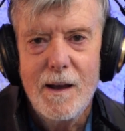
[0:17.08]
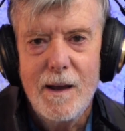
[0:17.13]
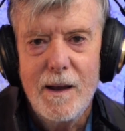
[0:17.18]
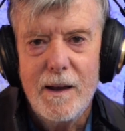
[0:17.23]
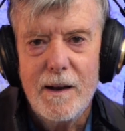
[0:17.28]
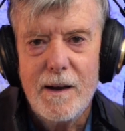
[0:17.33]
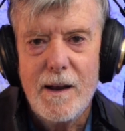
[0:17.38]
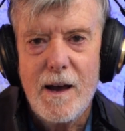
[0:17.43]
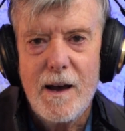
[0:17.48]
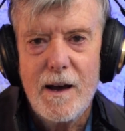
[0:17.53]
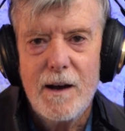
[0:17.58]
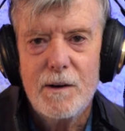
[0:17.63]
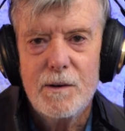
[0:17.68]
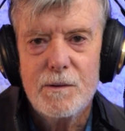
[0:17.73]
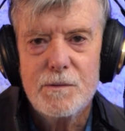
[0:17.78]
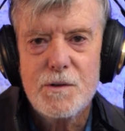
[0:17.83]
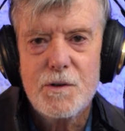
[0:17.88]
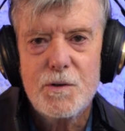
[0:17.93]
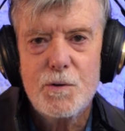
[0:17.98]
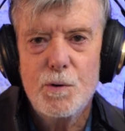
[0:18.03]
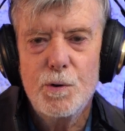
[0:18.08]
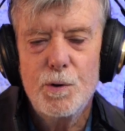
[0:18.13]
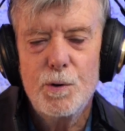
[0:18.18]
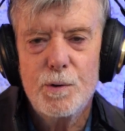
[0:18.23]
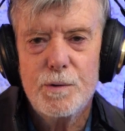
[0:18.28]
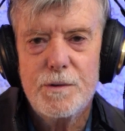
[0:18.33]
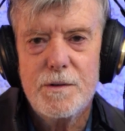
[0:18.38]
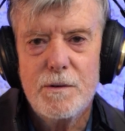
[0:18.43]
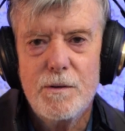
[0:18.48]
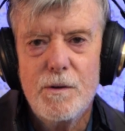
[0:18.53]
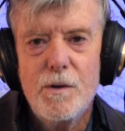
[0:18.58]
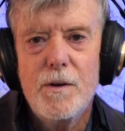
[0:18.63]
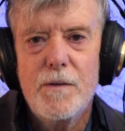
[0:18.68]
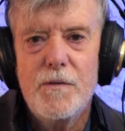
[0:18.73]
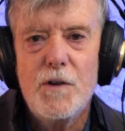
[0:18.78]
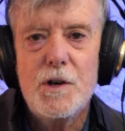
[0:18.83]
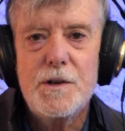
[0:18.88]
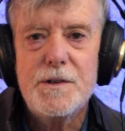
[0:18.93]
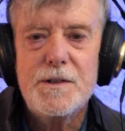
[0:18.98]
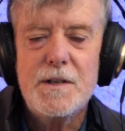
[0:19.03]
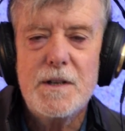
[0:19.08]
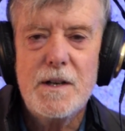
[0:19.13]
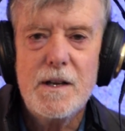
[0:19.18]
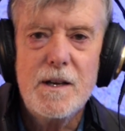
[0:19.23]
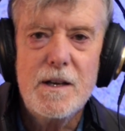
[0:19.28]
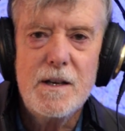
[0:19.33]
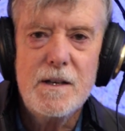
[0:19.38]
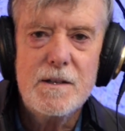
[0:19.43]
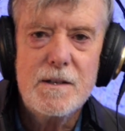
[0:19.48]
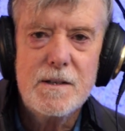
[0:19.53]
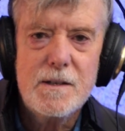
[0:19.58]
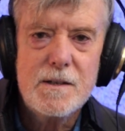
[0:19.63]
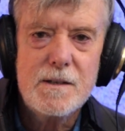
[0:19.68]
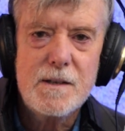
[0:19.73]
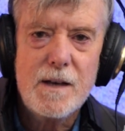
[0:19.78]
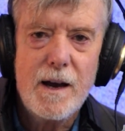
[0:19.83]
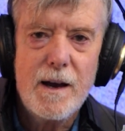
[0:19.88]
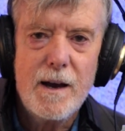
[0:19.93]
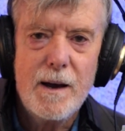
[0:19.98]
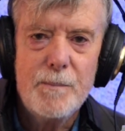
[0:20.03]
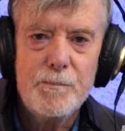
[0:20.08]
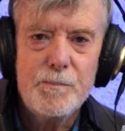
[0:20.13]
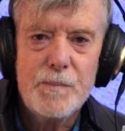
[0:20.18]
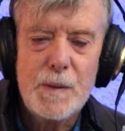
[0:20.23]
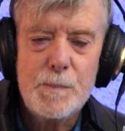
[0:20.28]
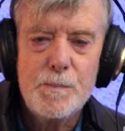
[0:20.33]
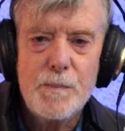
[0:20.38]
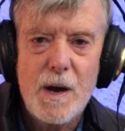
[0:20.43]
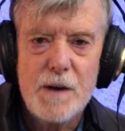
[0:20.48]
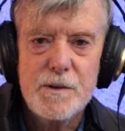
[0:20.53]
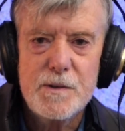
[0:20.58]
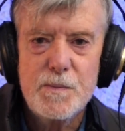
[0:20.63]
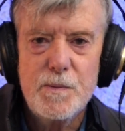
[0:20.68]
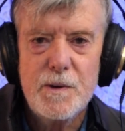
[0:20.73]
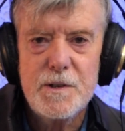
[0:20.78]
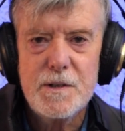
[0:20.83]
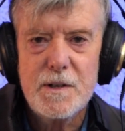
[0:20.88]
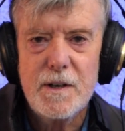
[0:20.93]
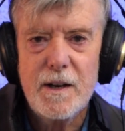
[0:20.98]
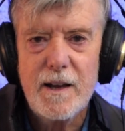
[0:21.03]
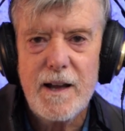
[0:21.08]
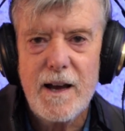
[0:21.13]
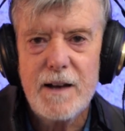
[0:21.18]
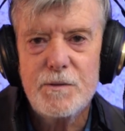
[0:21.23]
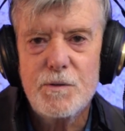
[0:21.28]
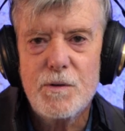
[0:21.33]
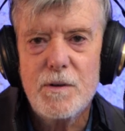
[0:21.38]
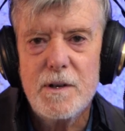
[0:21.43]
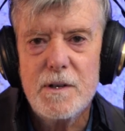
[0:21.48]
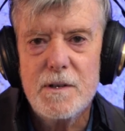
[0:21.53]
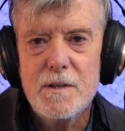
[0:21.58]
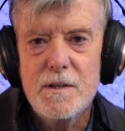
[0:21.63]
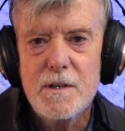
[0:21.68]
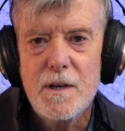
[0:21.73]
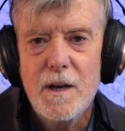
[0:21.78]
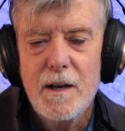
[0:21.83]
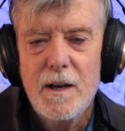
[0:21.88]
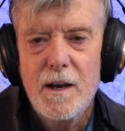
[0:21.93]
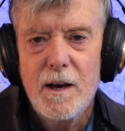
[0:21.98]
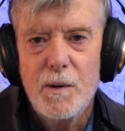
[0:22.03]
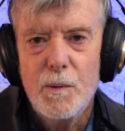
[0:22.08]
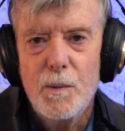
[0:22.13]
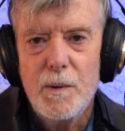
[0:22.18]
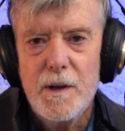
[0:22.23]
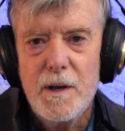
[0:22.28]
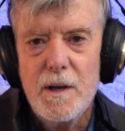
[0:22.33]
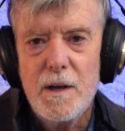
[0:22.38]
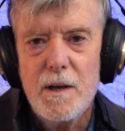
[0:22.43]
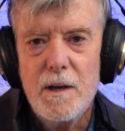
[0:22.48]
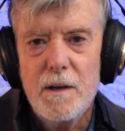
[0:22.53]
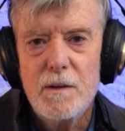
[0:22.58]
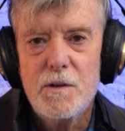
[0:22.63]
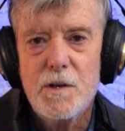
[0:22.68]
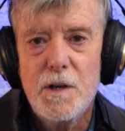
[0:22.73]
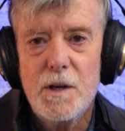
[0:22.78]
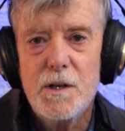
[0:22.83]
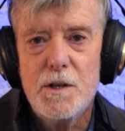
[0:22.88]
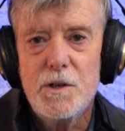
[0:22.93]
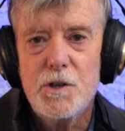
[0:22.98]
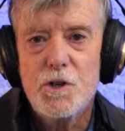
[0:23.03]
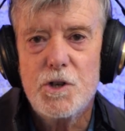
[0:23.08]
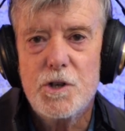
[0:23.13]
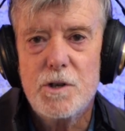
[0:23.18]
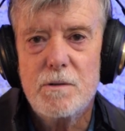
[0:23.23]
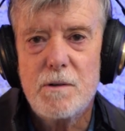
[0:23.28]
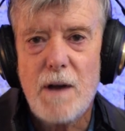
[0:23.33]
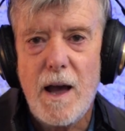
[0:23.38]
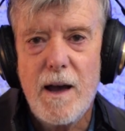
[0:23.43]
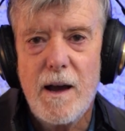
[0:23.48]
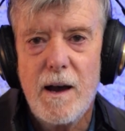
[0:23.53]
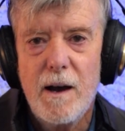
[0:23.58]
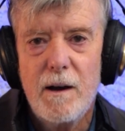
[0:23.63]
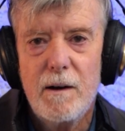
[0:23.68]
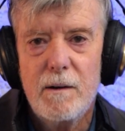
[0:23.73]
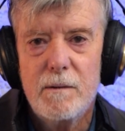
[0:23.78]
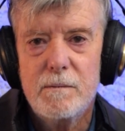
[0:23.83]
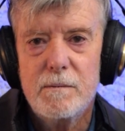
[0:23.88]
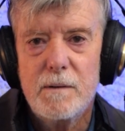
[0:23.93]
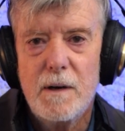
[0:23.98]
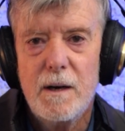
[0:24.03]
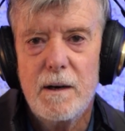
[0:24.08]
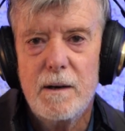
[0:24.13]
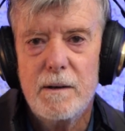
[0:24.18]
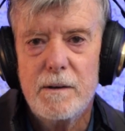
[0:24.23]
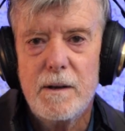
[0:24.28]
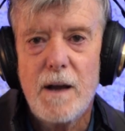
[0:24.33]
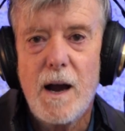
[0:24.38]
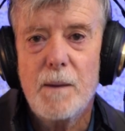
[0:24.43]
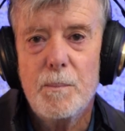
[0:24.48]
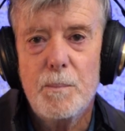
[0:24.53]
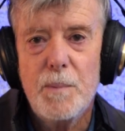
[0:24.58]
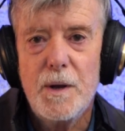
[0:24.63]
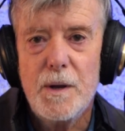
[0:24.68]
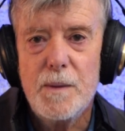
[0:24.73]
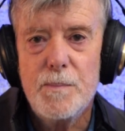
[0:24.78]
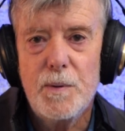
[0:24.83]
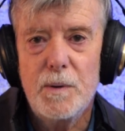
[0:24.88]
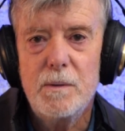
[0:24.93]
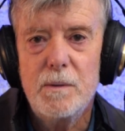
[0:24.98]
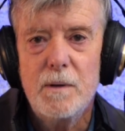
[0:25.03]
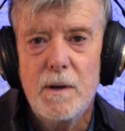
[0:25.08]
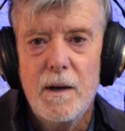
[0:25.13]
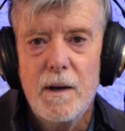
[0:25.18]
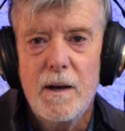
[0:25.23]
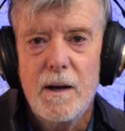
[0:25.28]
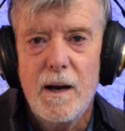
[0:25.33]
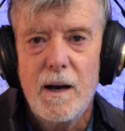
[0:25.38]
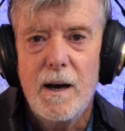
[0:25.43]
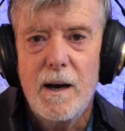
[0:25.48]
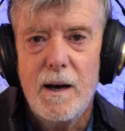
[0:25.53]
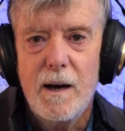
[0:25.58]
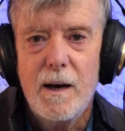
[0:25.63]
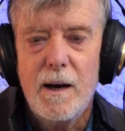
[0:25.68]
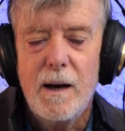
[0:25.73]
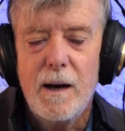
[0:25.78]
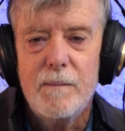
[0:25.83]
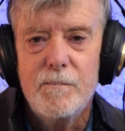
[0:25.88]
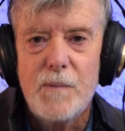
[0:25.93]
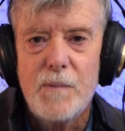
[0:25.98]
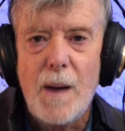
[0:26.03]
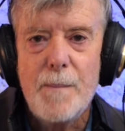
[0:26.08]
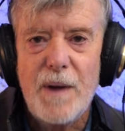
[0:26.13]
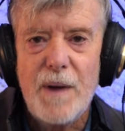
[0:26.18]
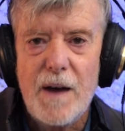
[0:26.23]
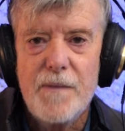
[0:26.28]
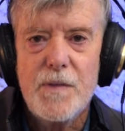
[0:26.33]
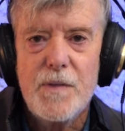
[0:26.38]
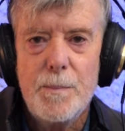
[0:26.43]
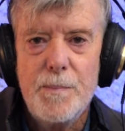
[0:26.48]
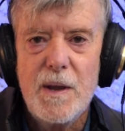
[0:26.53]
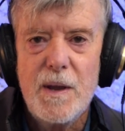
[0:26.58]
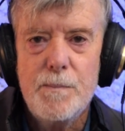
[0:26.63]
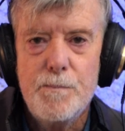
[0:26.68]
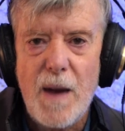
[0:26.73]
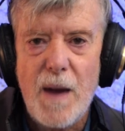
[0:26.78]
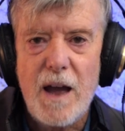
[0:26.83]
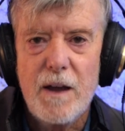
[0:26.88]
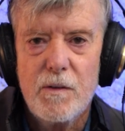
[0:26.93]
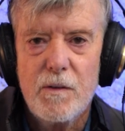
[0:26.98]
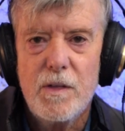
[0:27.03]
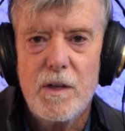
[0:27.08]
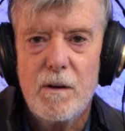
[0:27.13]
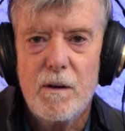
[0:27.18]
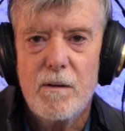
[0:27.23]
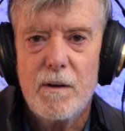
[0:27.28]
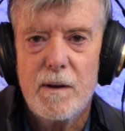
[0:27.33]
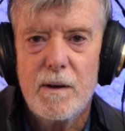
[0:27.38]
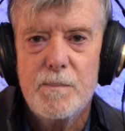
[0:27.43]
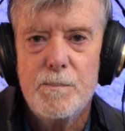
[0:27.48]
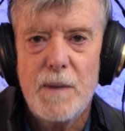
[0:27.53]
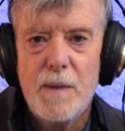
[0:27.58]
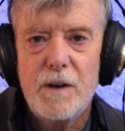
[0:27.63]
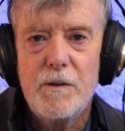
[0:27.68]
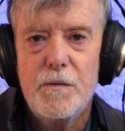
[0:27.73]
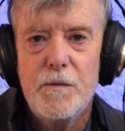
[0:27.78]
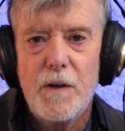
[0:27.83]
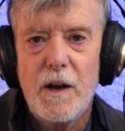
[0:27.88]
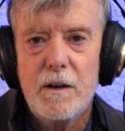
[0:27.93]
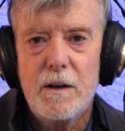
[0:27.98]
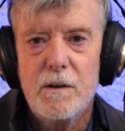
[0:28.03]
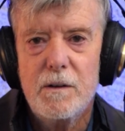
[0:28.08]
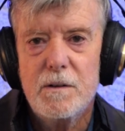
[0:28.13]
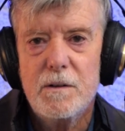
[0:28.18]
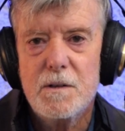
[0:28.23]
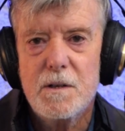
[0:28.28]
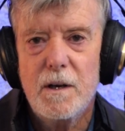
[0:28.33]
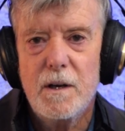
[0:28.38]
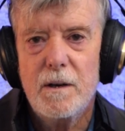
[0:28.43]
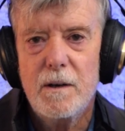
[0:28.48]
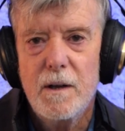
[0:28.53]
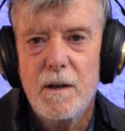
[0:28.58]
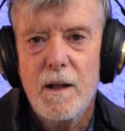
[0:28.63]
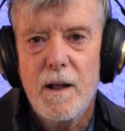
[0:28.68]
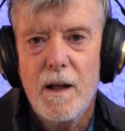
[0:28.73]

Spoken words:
In our schools and universities in most Western countries, we teach our young people about the Big Bang Theory. Matter of fact, it's a